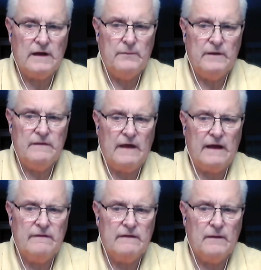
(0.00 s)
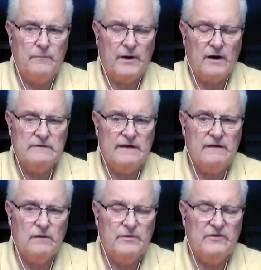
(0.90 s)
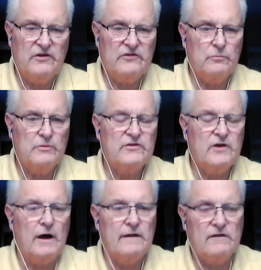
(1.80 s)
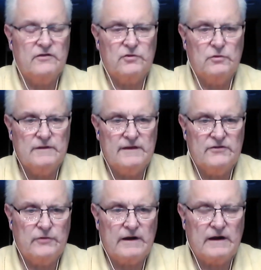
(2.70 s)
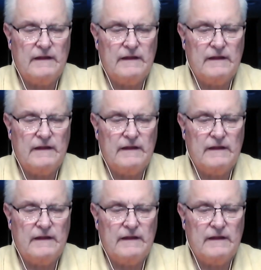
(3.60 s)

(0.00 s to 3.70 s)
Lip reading: I mean, apparently your position was cut in the school district,